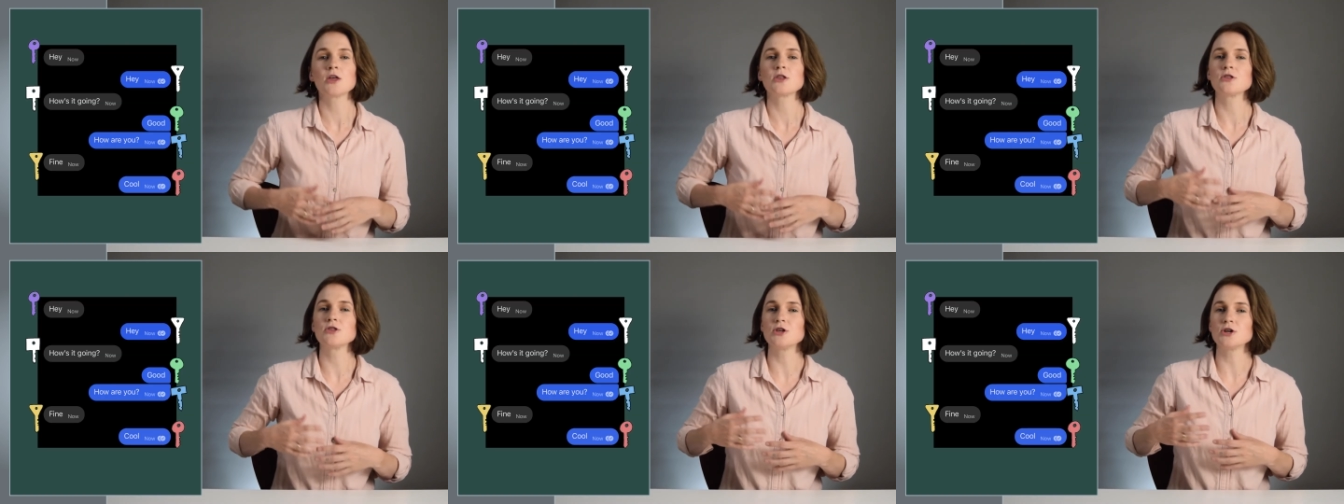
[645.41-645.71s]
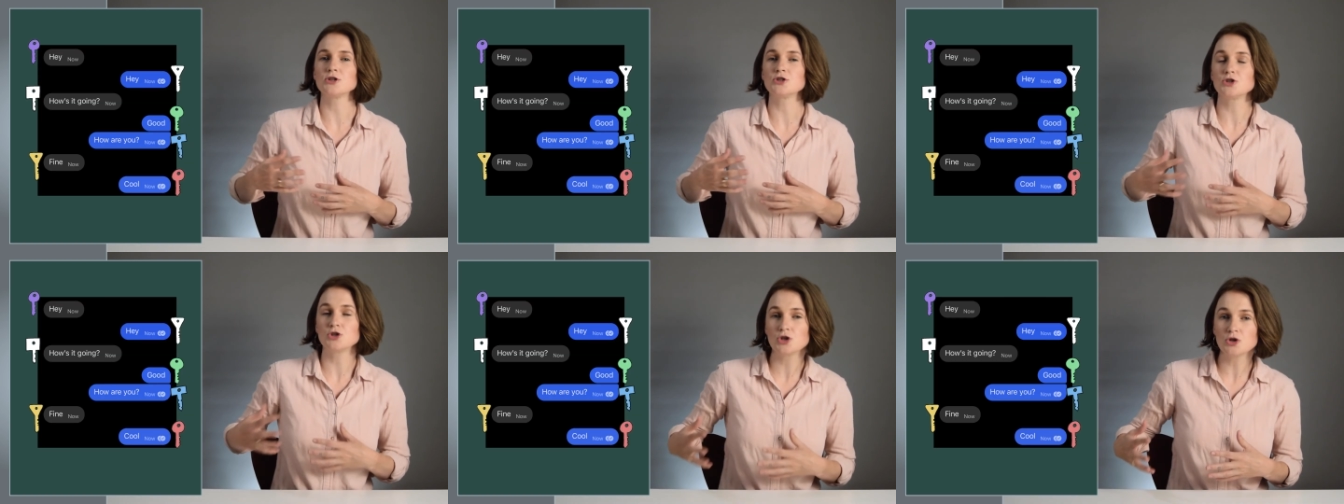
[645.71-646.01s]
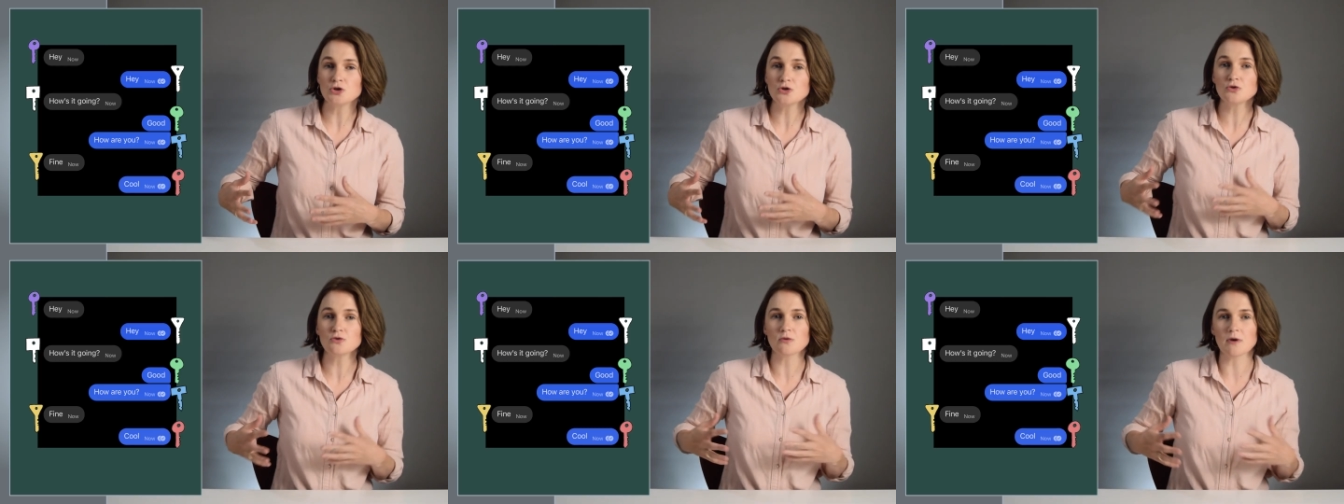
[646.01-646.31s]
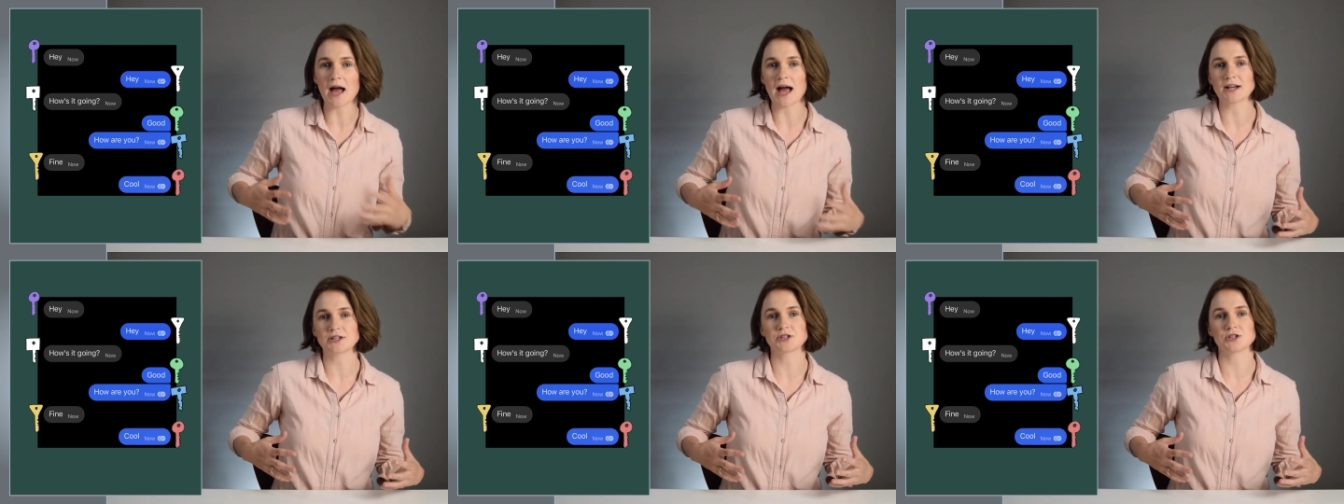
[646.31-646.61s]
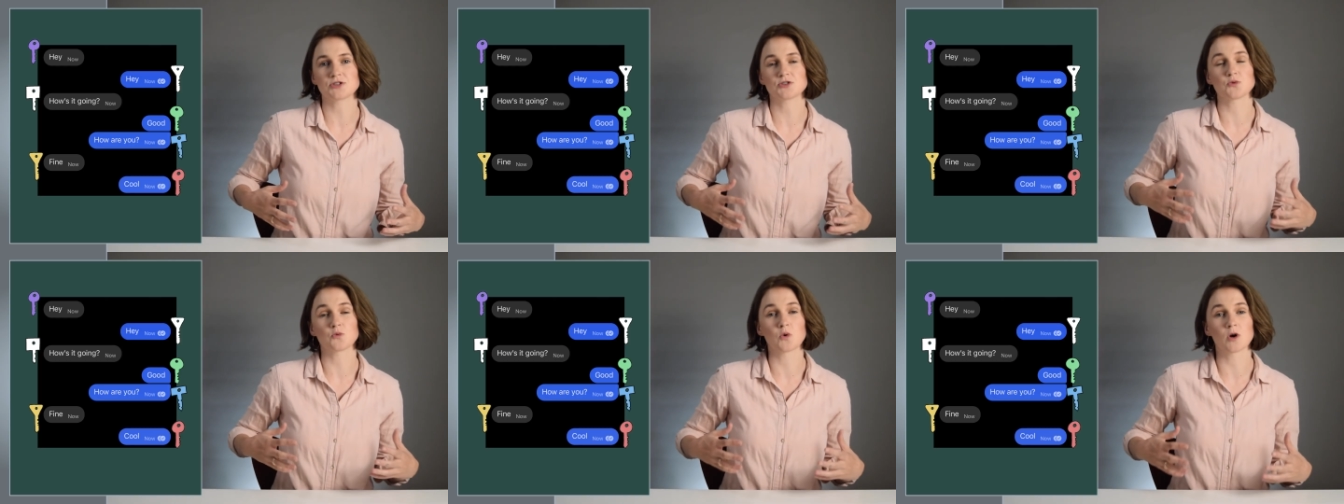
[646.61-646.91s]
The two
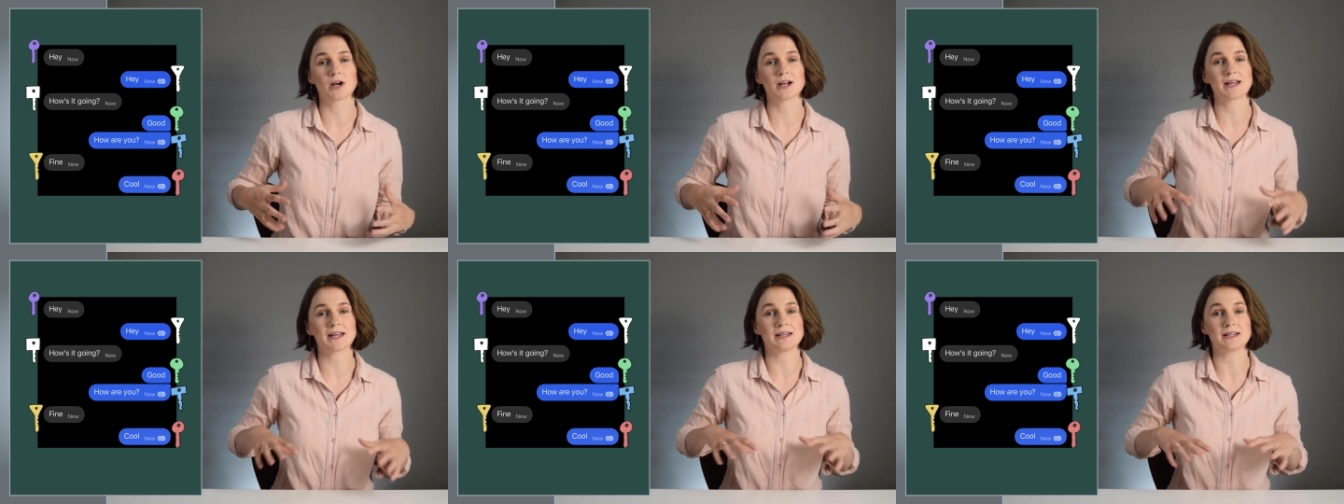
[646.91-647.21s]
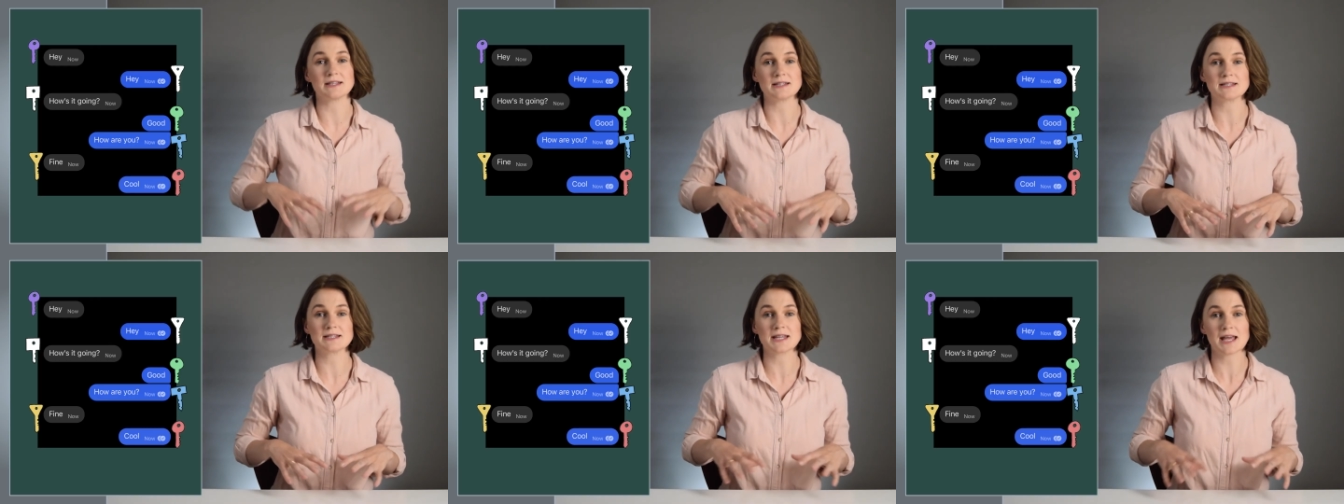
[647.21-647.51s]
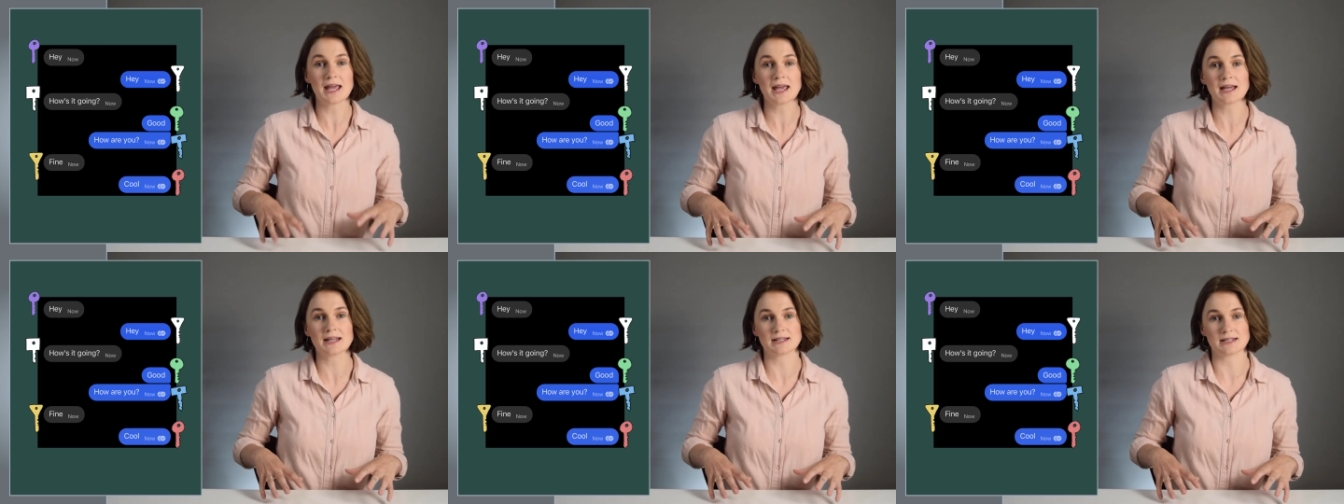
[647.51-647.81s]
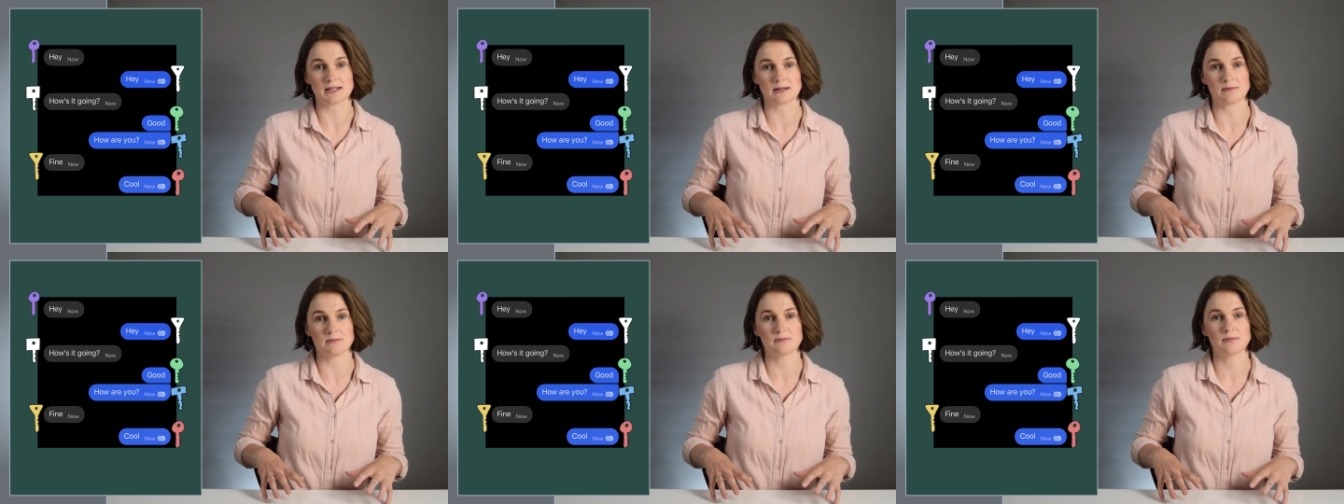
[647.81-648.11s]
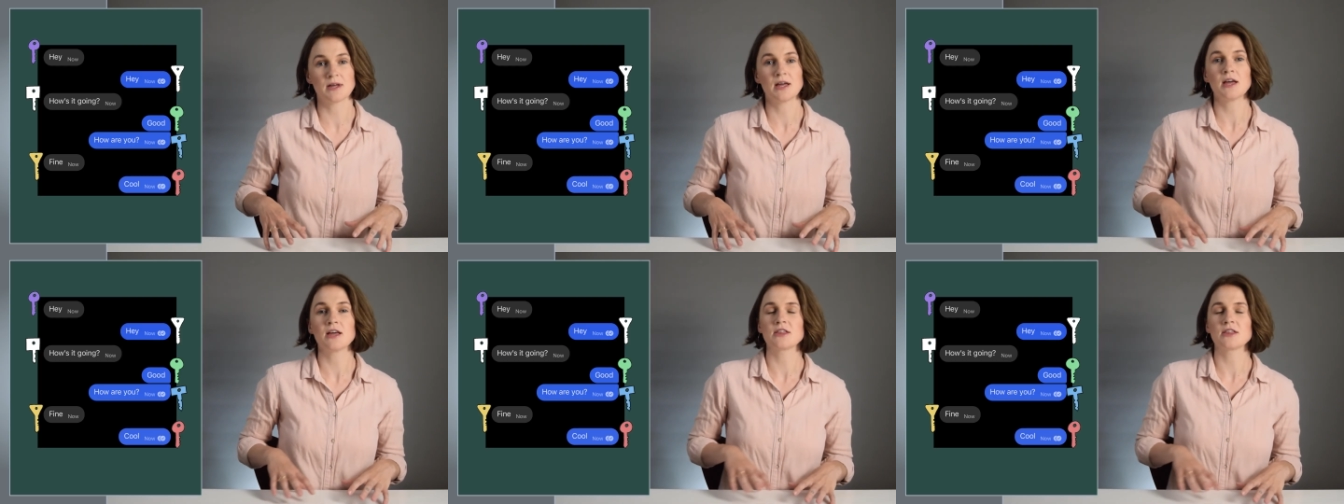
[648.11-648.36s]
ratchets work in tandem.